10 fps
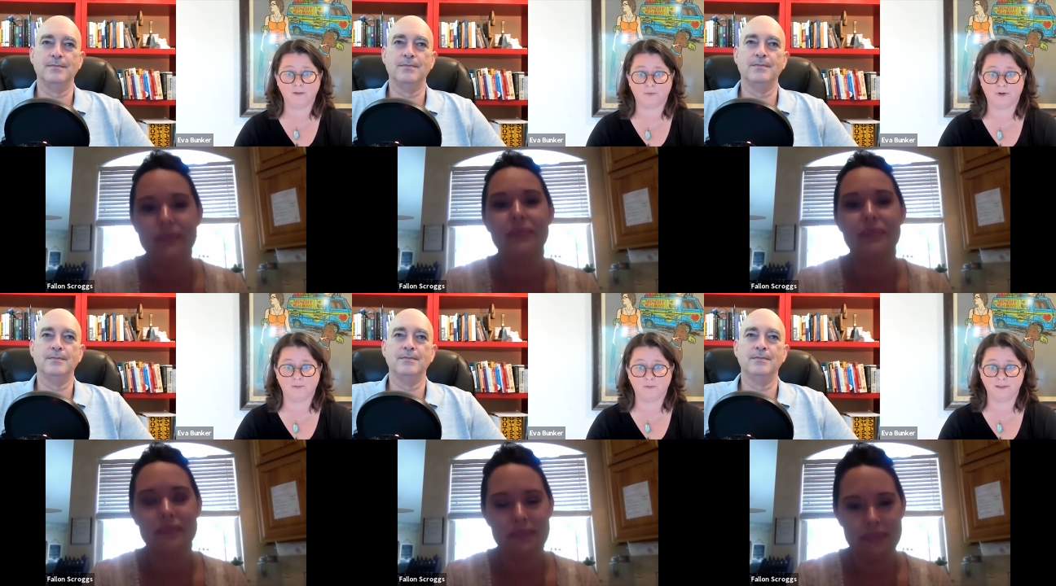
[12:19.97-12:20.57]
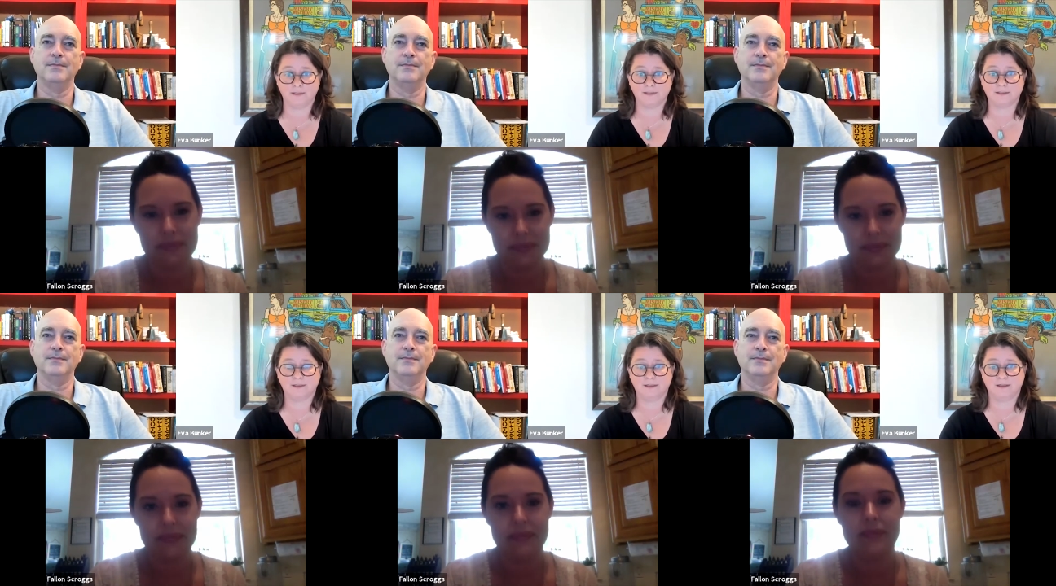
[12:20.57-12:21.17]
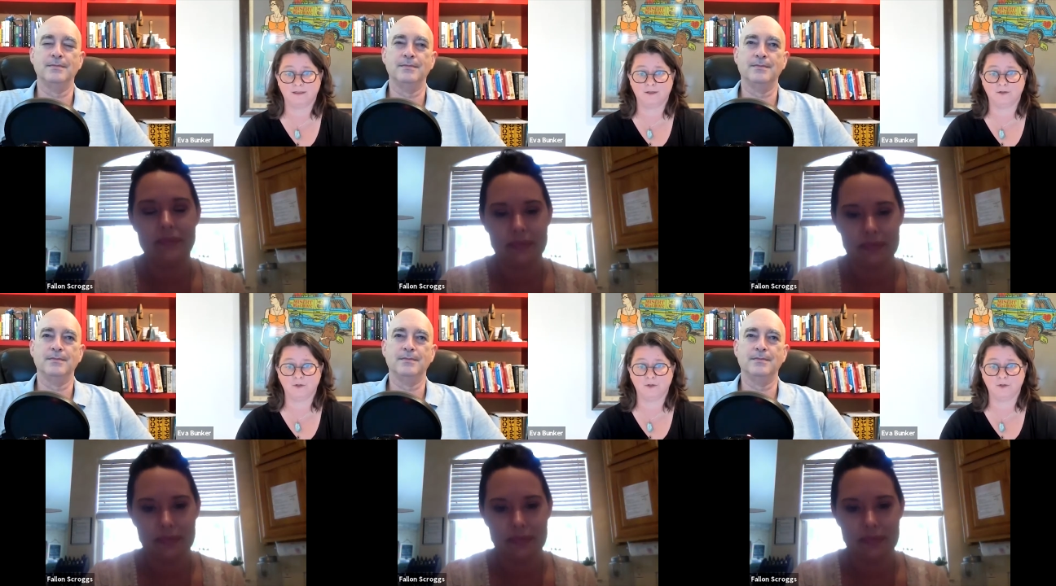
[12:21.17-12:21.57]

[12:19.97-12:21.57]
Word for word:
Speaker 1: the problem is, you know,